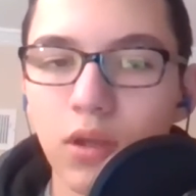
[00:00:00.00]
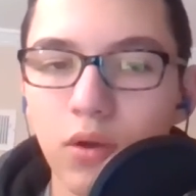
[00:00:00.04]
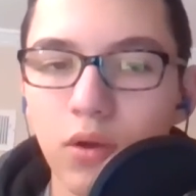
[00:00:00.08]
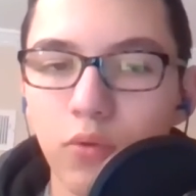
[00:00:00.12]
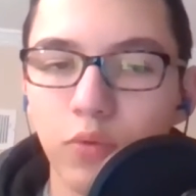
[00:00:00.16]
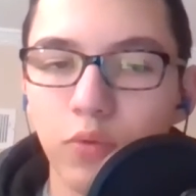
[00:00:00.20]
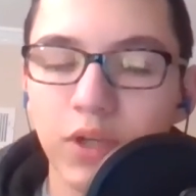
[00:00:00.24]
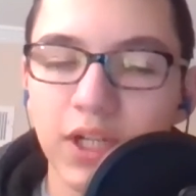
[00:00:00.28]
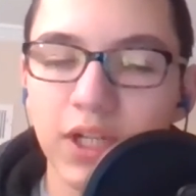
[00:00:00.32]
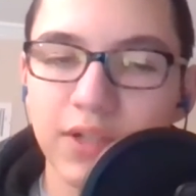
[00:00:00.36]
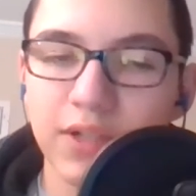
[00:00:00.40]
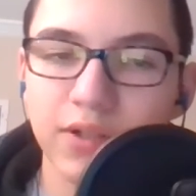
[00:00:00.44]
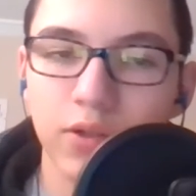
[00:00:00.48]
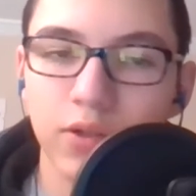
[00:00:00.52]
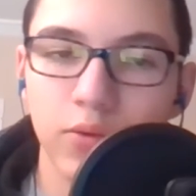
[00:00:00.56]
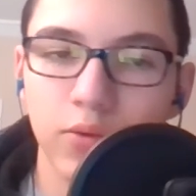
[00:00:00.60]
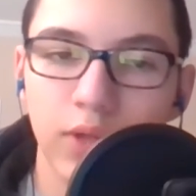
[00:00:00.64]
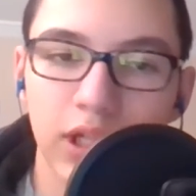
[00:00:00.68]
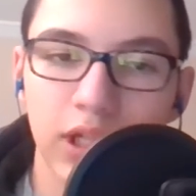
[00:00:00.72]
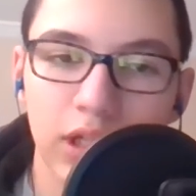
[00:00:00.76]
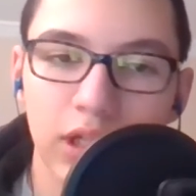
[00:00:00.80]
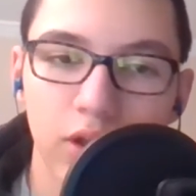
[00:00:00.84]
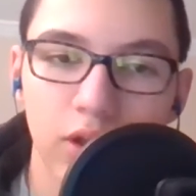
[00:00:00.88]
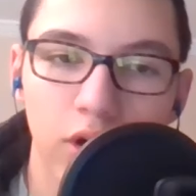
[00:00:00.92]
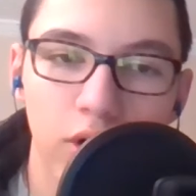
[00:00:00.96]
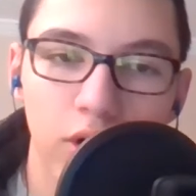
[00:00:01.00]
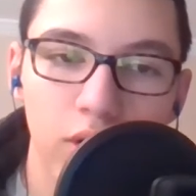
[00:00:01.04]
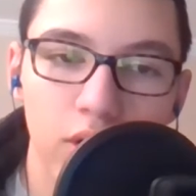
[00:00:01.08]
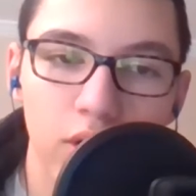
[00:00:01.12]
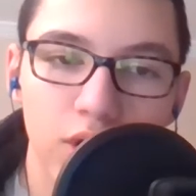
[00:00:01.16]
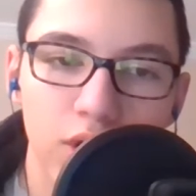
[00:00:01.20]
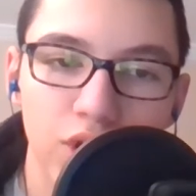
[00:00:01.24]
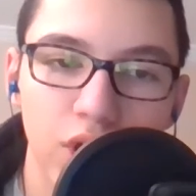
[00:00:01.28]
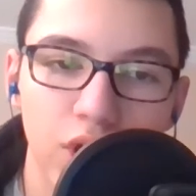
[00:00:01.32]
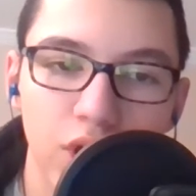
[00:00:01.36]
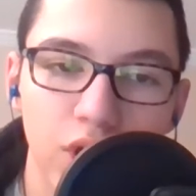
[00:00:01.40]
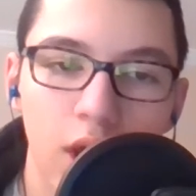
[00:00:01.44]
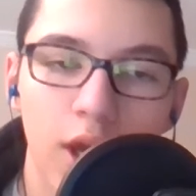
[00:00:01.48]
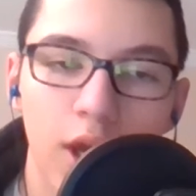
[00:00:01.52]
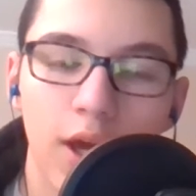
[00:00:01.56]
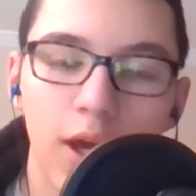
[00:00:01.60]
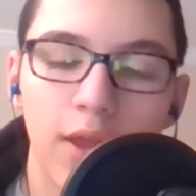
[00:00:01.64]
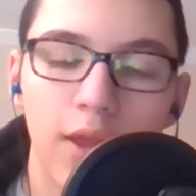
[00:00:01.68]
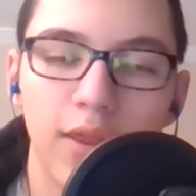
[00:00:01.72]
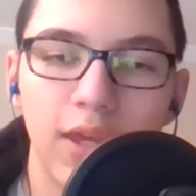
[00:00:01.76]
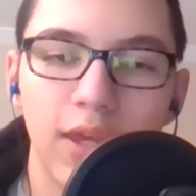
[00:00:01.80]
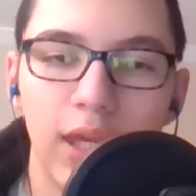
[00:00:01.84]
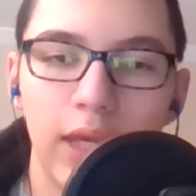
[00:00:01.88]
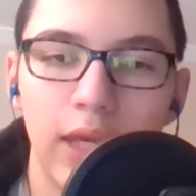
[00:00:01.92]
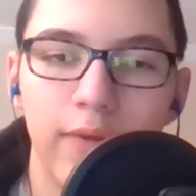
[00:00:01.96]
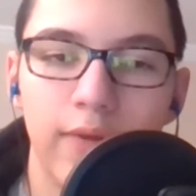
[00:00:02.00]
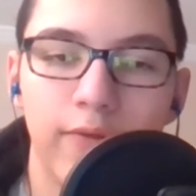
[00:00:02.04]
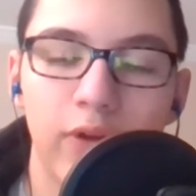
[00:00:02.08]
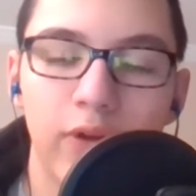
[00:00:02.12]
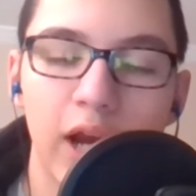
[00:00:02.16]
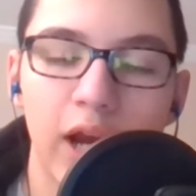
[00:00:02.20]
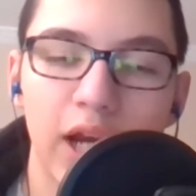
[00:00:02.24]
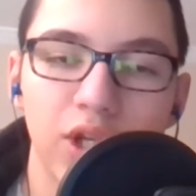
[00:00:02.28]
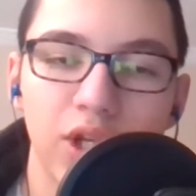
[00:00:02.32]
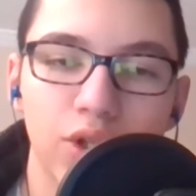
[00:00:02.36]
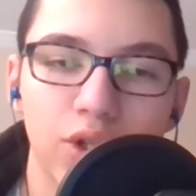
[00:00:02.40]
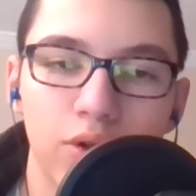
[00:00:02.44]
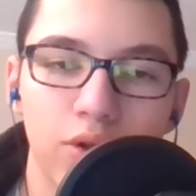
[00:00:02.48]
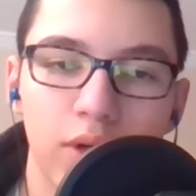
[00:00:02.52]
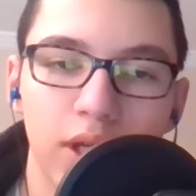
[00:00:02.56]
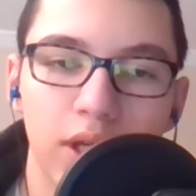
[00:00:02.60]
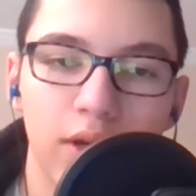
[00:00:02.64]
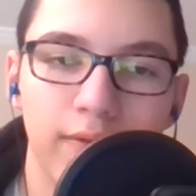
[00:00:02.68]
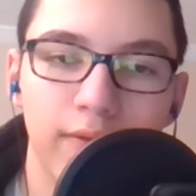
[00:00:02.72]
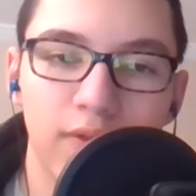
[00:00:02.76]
we need to encourage the fracturing